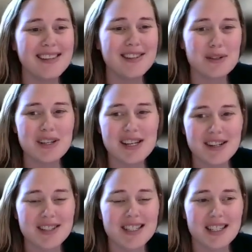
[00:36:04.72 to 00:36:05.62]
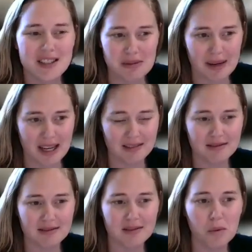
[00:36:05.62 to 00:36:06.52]
Switching gears a little bit,
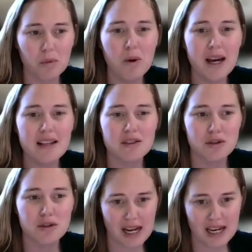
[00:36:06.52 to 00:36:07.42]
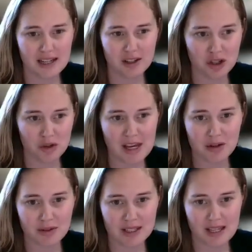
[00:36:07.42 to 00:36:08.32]
what training did you
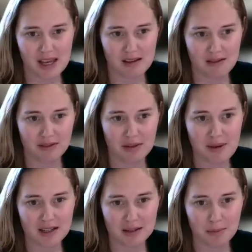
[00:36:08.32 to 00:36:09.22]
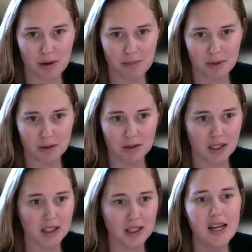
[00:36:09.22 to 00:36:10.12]
each receive to be a support
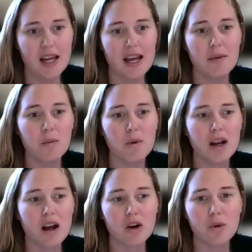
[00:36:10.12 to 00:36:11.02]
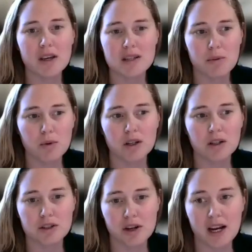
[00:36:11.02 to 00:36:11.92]
broker, and what ongoing support
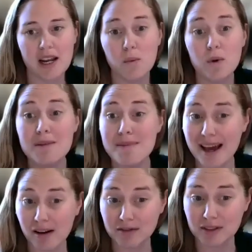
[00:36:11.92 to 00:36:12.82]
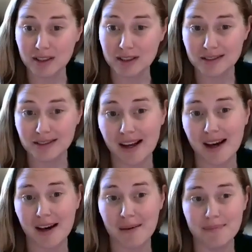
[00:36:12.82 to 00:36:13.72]
or training would be helpful
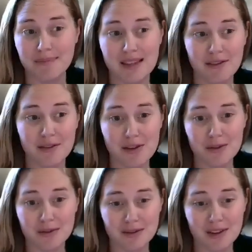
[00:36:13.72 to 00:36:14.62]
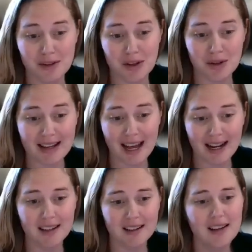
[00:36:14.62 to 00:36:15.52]
if you could get
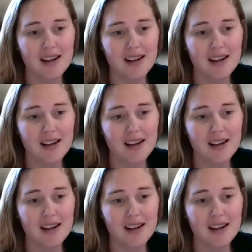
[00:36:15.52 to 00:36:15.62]
it?